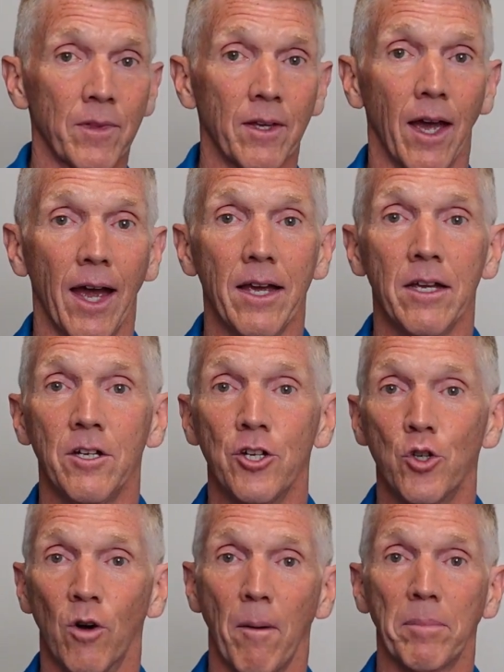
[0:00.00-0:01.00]
Okay,
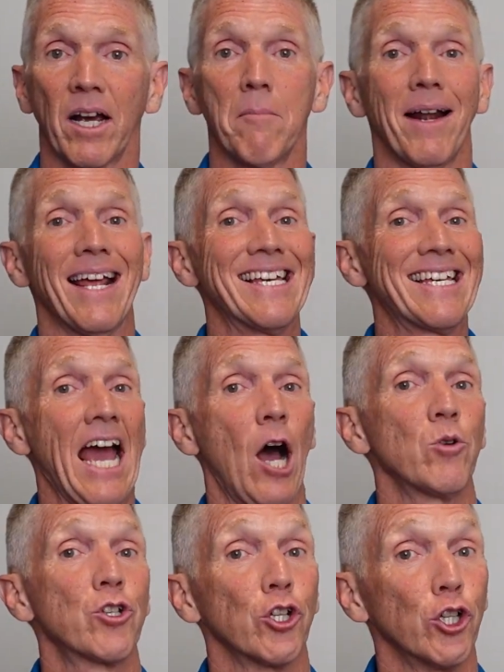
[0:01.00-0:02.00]
so if I'm talking about a
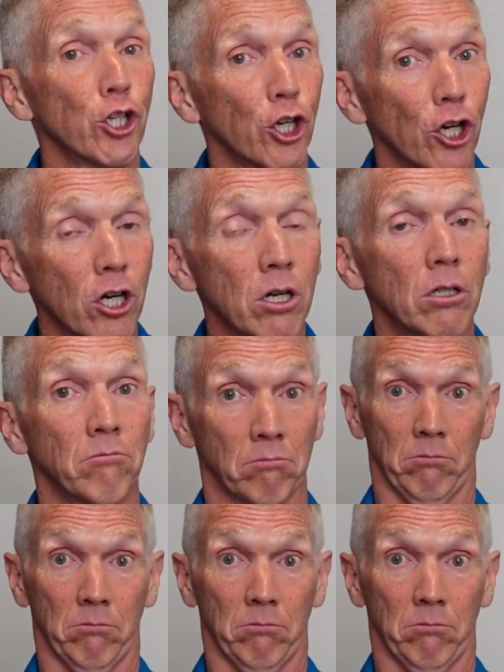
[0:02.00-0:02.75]
counselor,